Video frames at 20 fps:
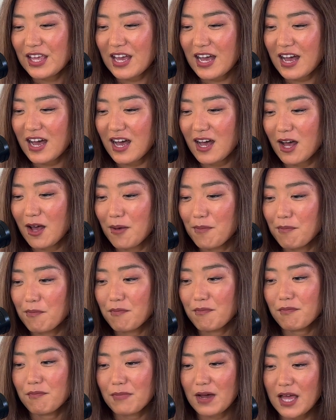
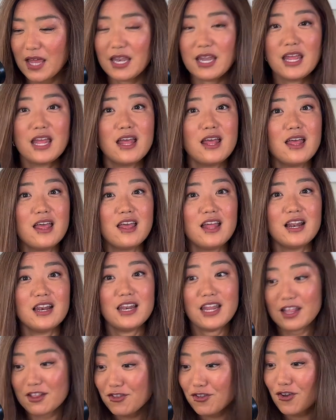But
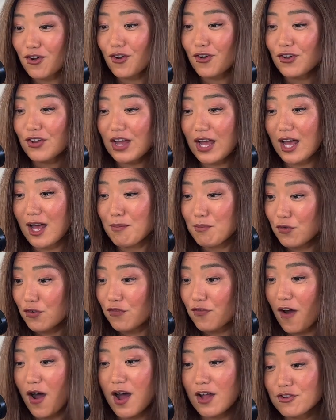let's go move
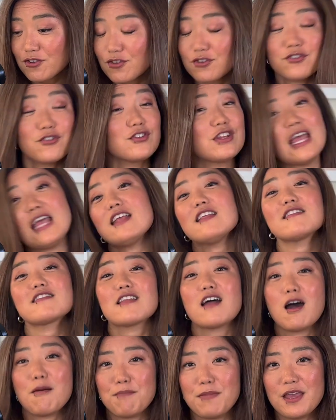on to today's
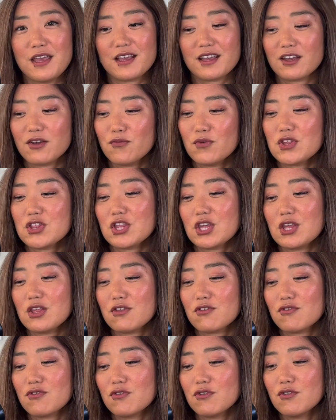topic, which
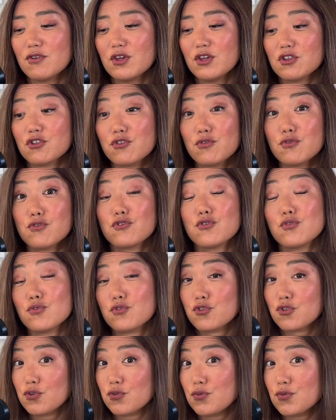is should you
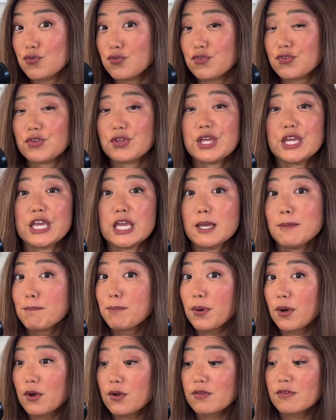choose
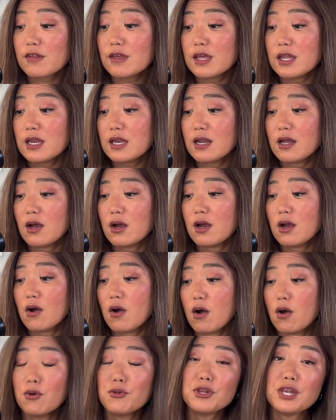in-person,
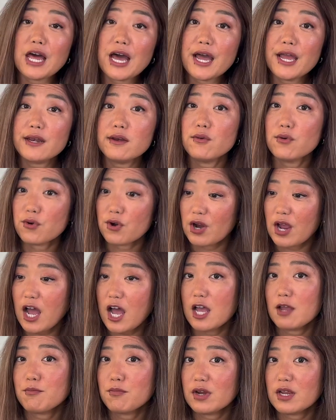online, or
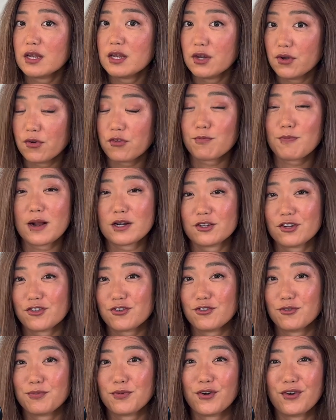hybrid nurse
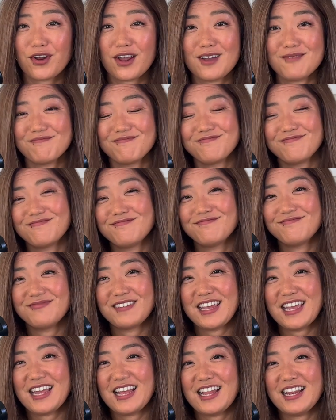practitioner program?
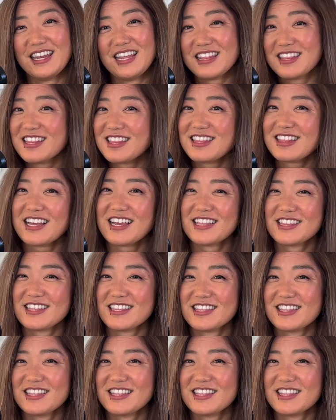Let's discuss.